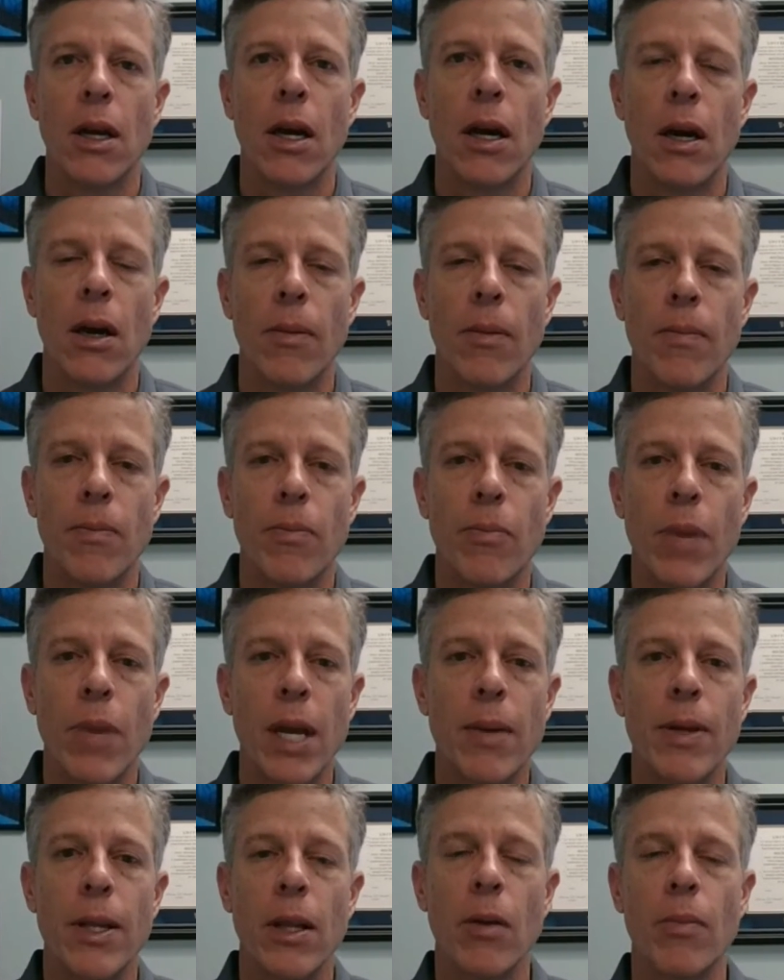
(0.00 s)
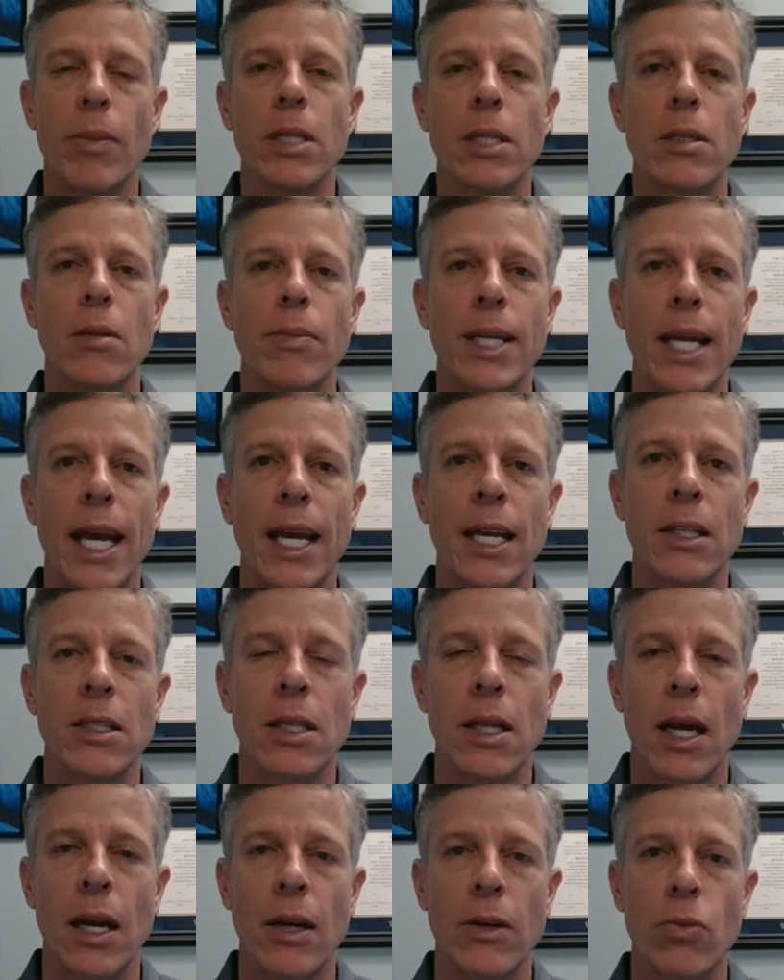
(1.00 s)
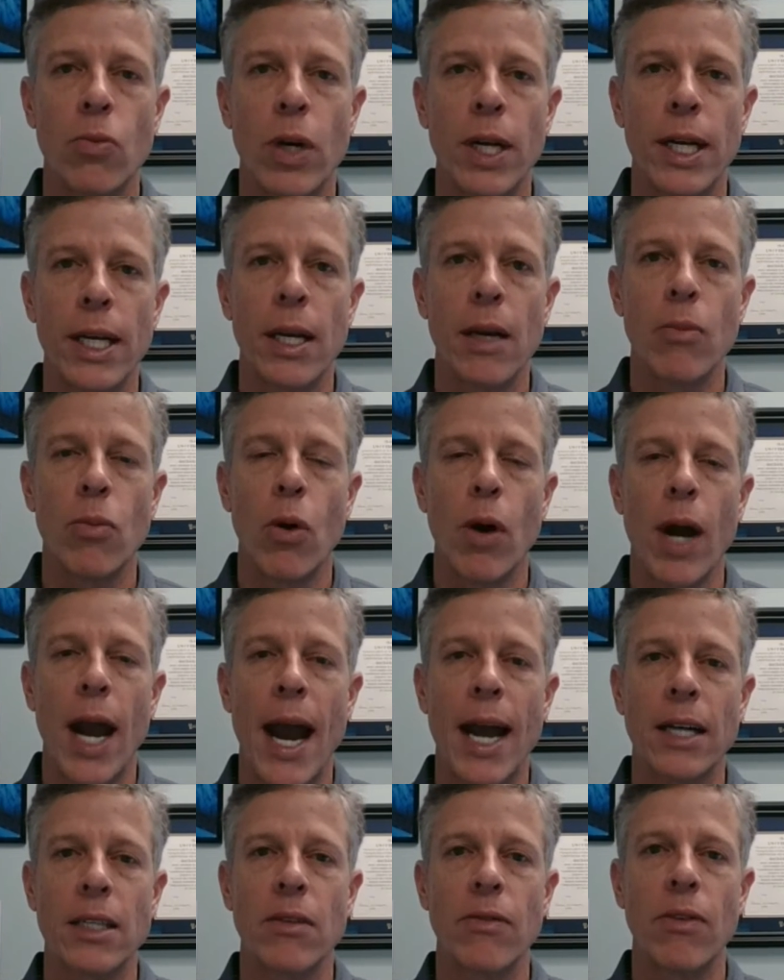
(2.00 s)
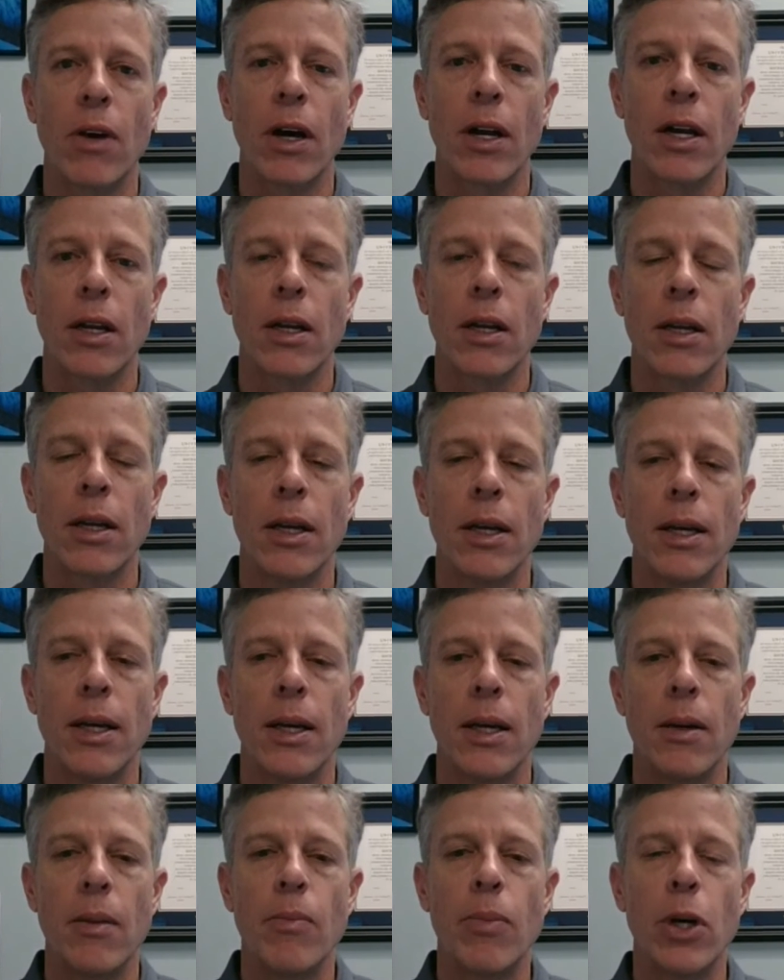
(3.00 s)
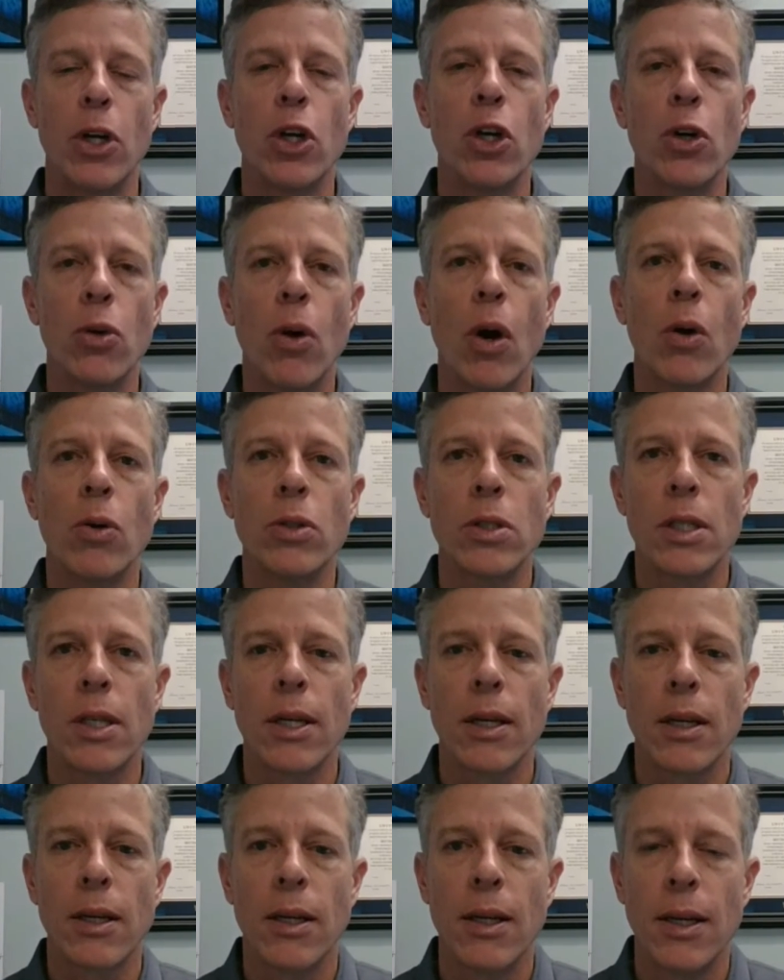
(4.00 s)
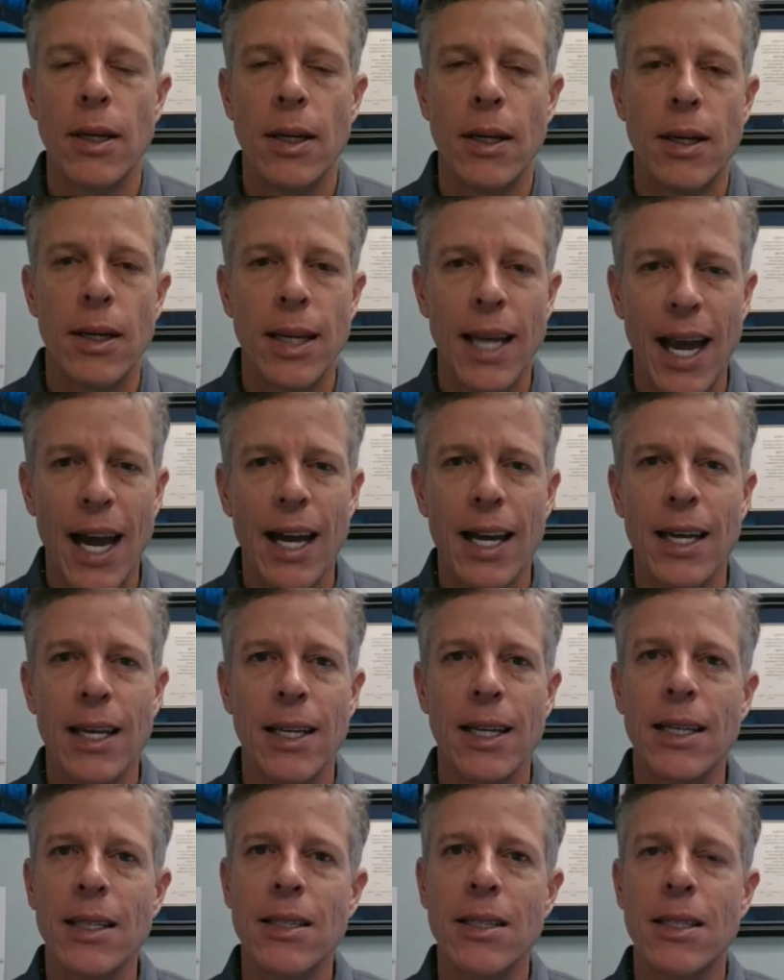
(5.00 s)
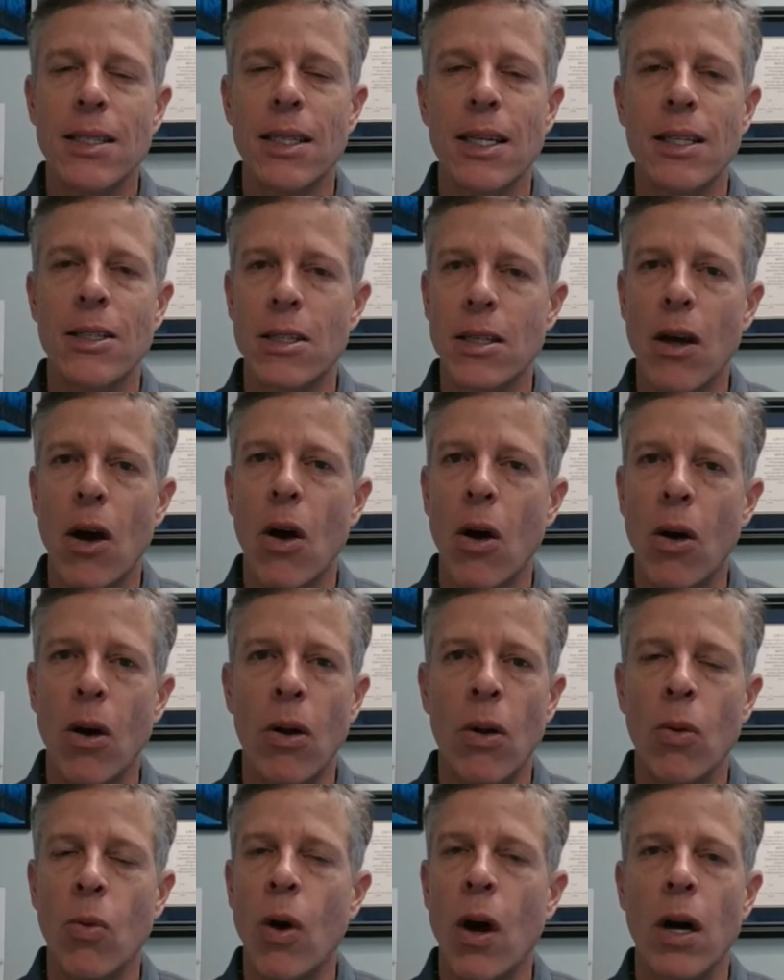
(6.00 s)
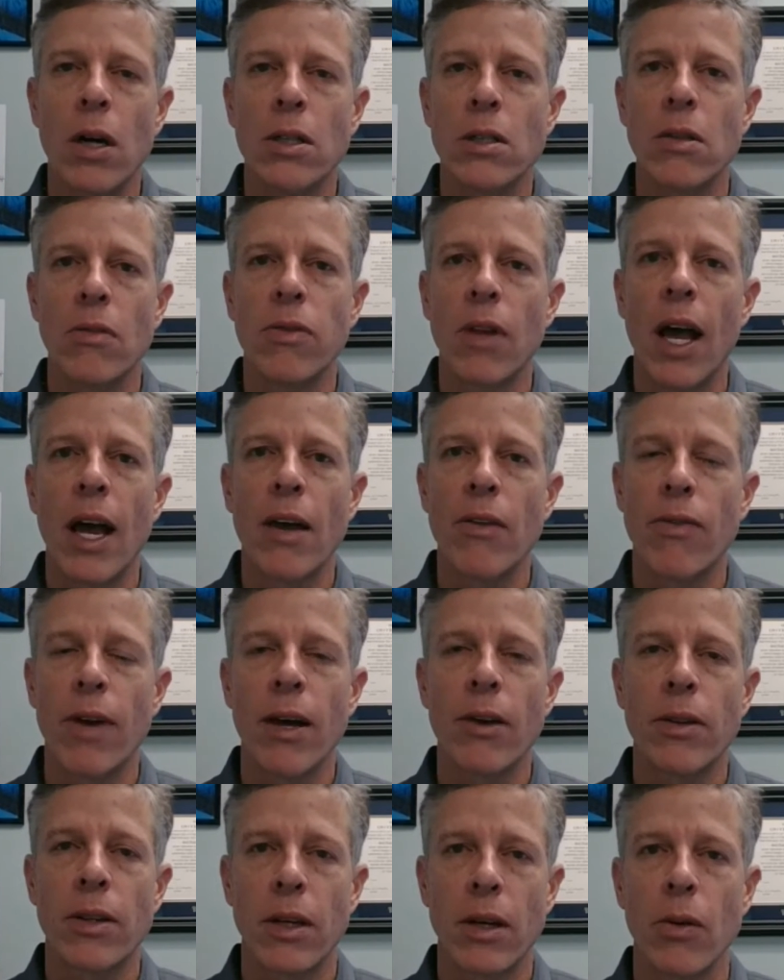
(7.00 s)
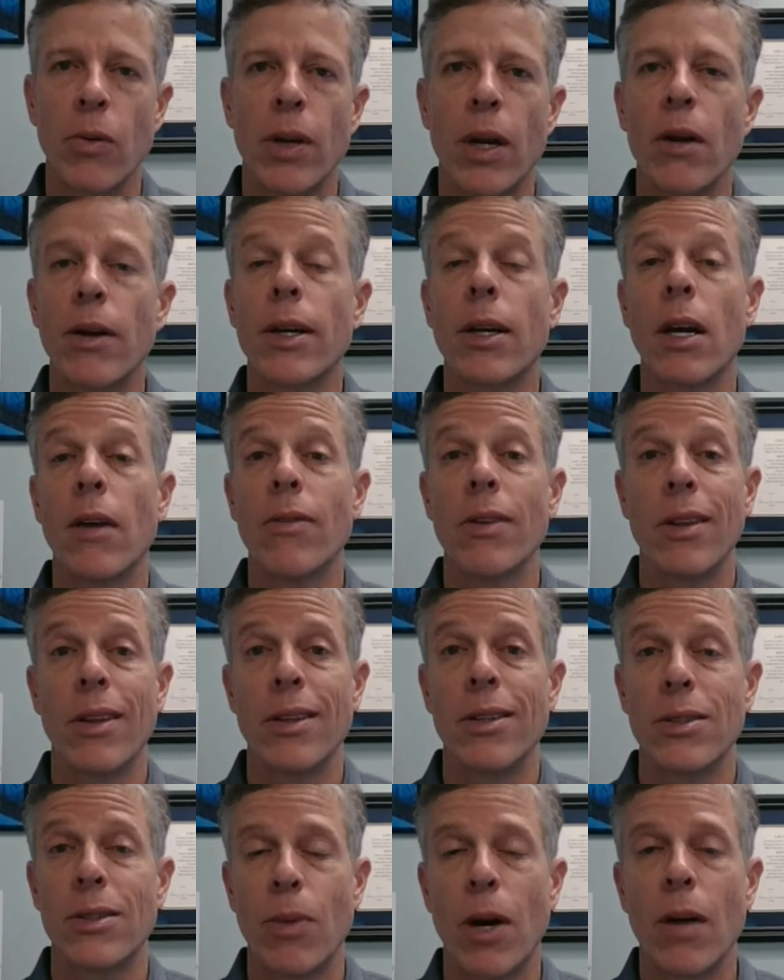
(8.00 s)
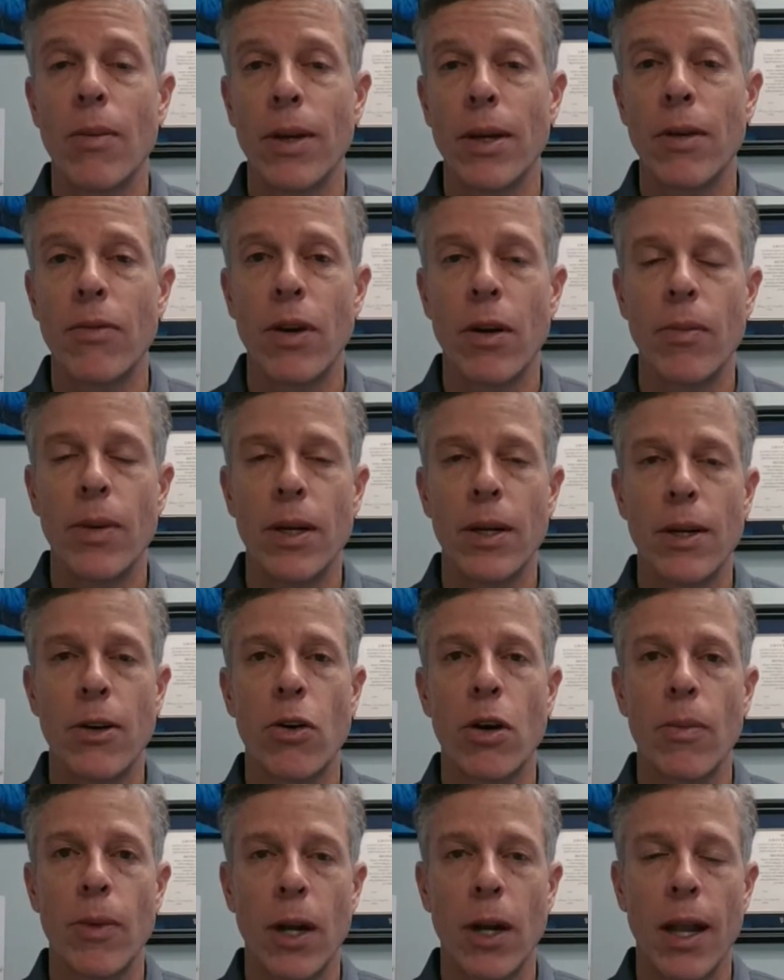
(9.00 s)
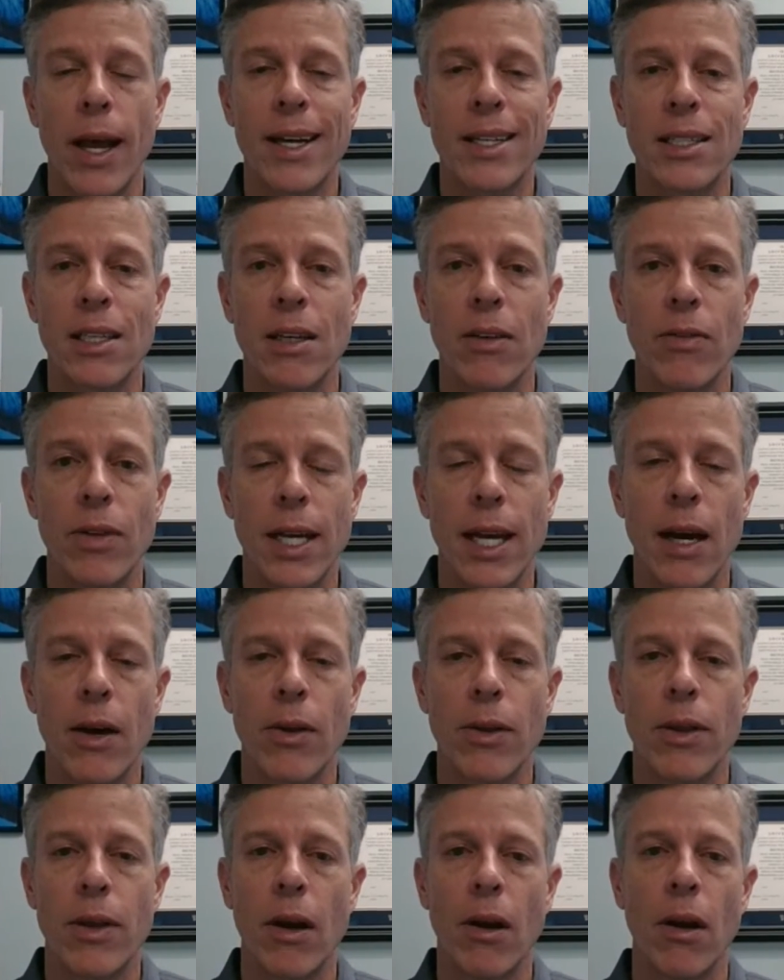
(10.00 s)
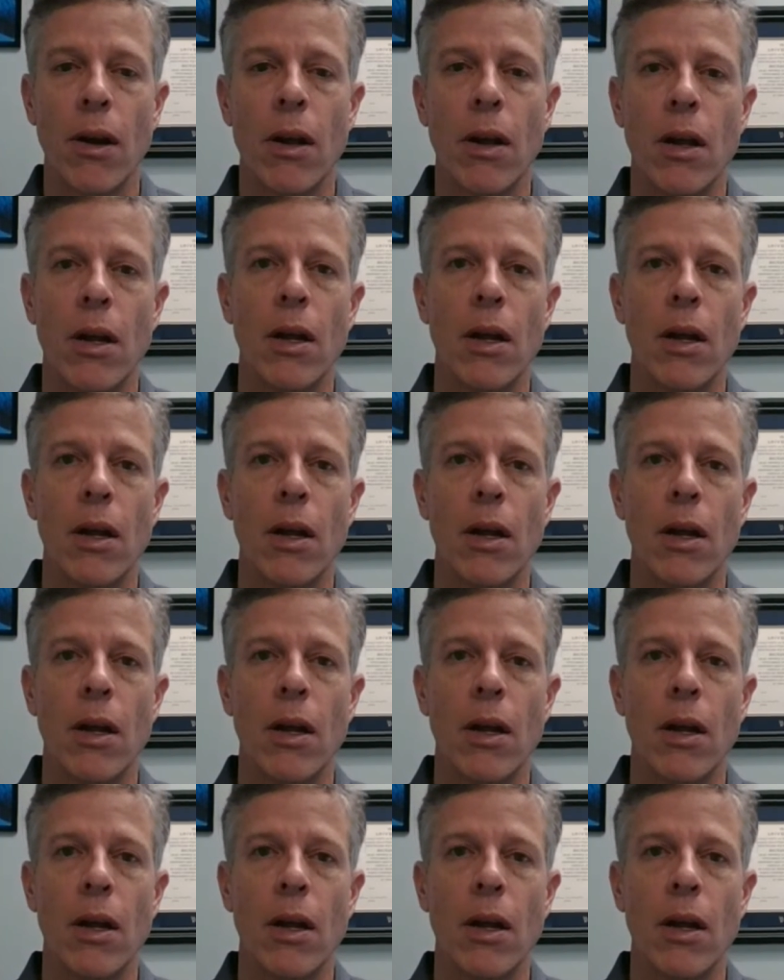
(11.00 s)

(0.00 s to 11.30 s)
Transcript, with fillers: Um, maybe there'll be some days that i want to get more active on it. But who owns it? Yeah, it is. It's all walks of life out there. We already covered that there's probably a fair bit of criminal activity out there.